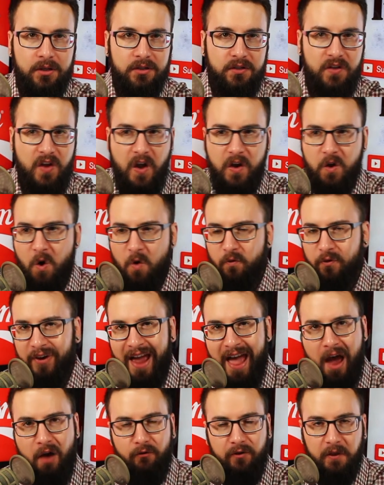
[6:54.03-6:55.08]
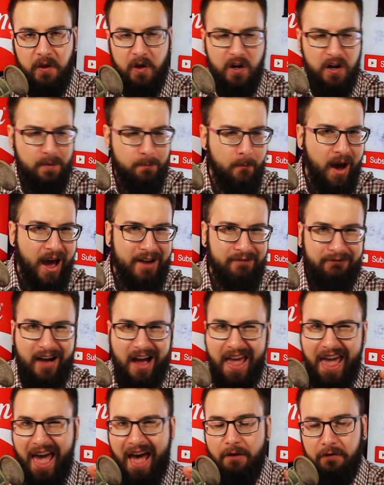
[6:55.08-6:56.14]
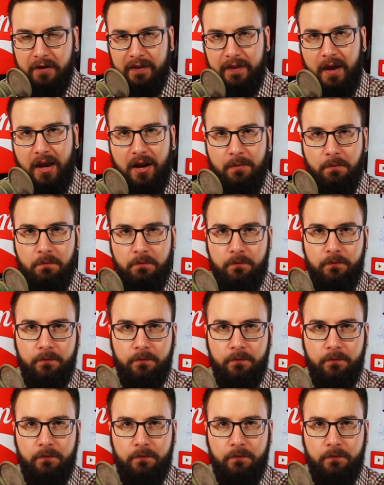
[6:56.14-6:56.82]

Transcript: take over everything, commodify everything.